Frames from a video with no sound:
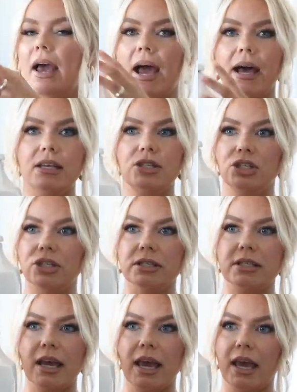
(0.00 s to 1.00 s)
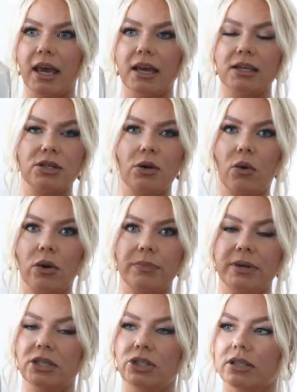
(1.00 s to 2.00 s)
as just a decor
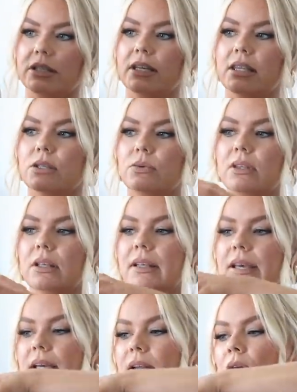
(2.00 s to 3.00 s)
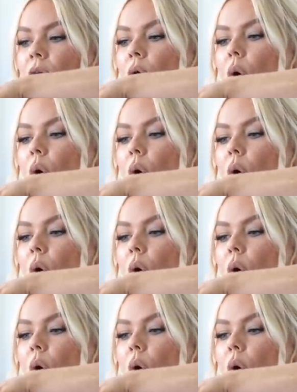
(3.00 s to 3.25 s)
piece, just like this with the lid.